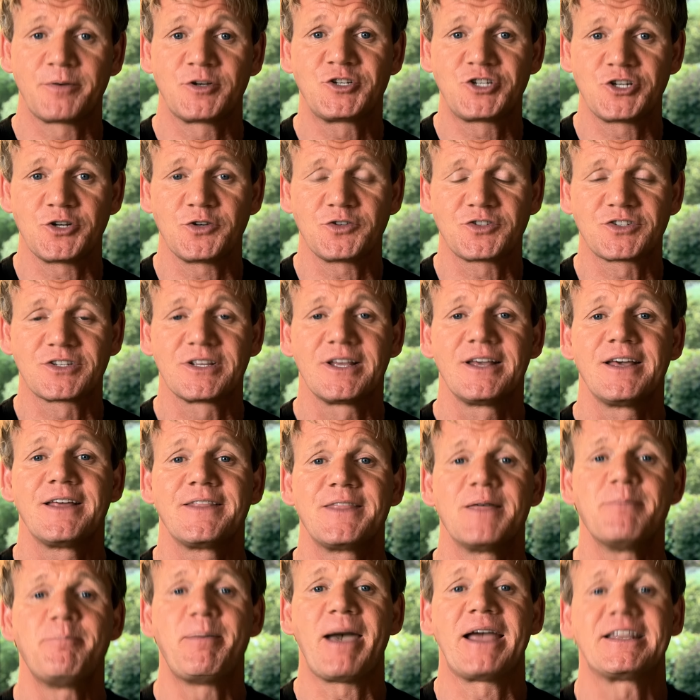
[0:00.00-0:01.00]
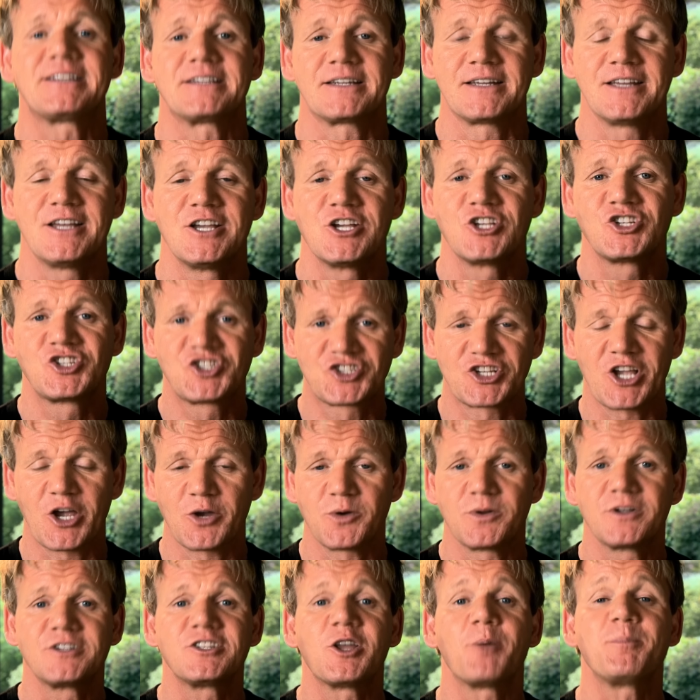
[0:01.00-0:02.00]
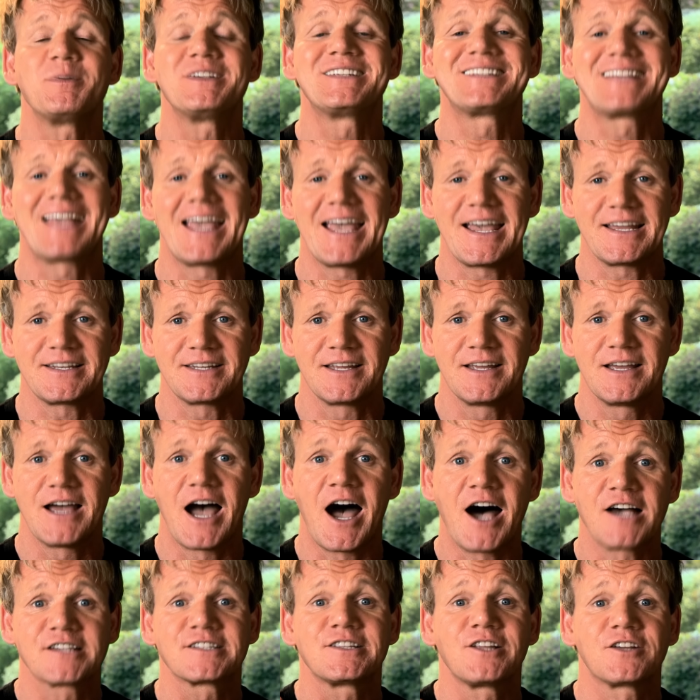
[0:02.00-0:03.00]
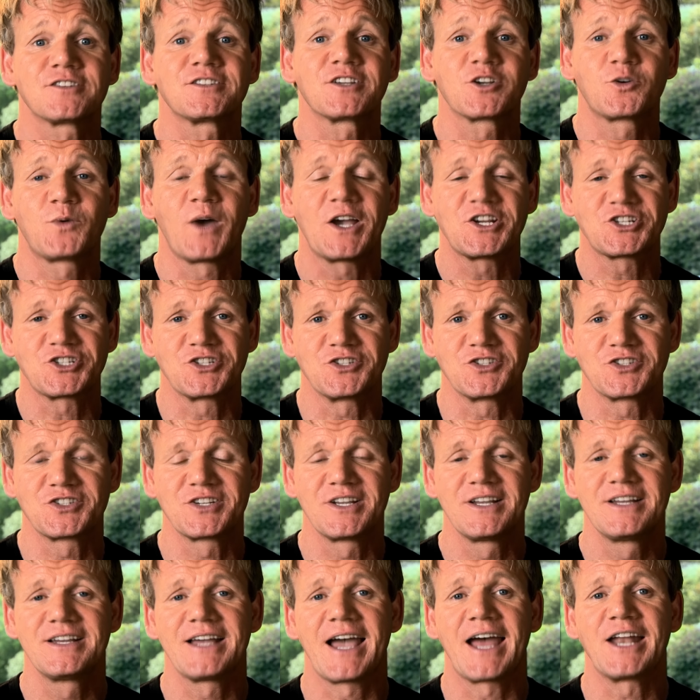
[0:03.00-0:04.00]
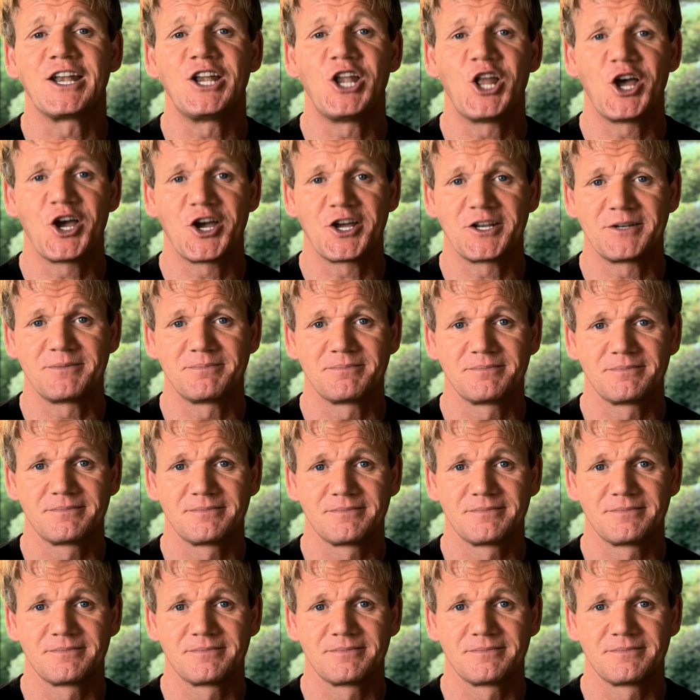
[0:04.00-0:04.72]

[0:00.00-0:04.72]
produced, the better. So don't be scared. Ask lots of questions and learn.